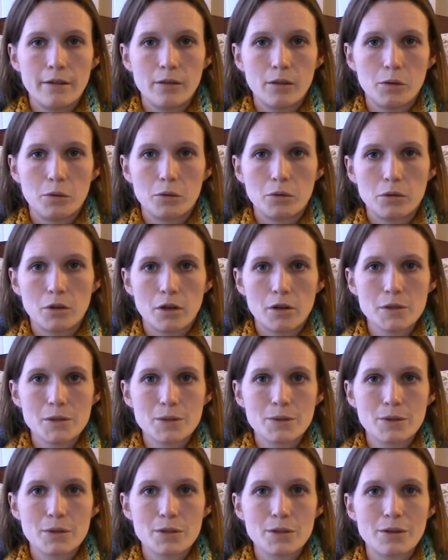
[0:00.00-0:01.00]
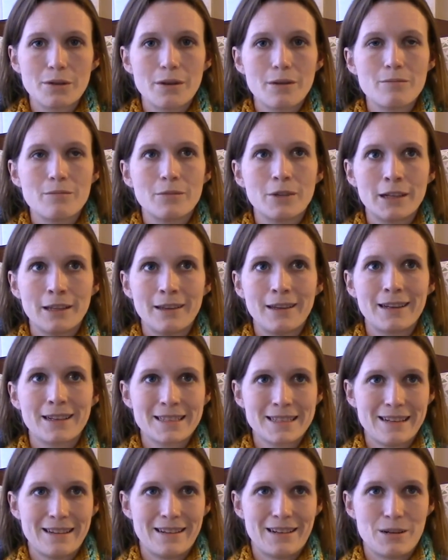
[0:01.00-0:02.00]
local yarn store. So I'm really
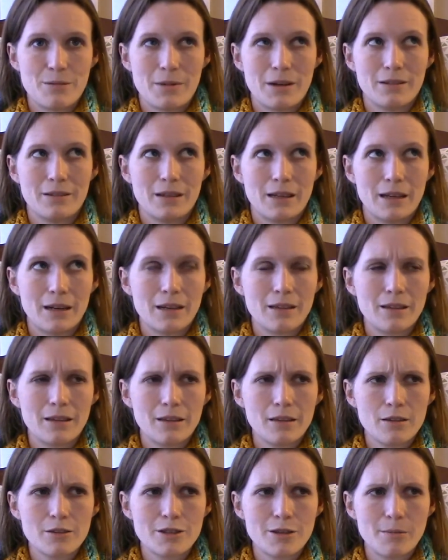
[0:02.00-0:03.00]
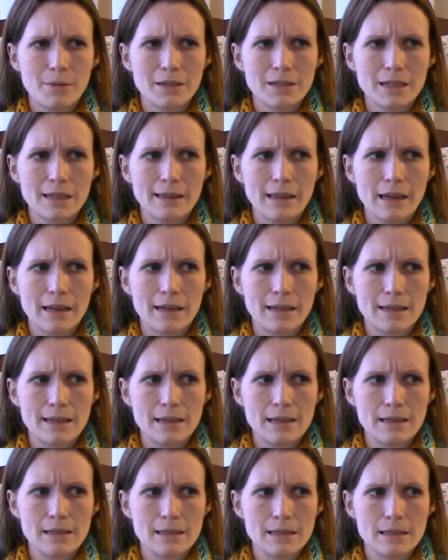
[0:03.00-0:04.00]
excited about that. I think the shipping deadline
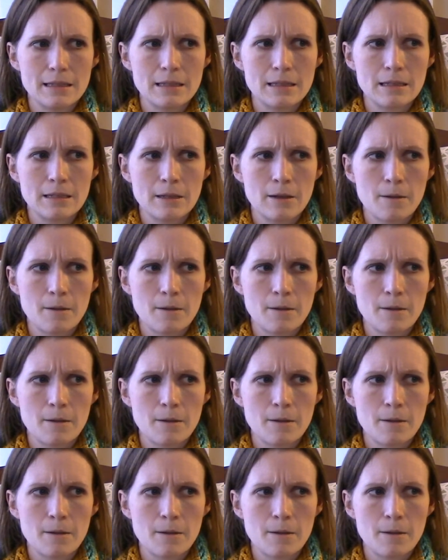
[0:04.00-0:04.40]
is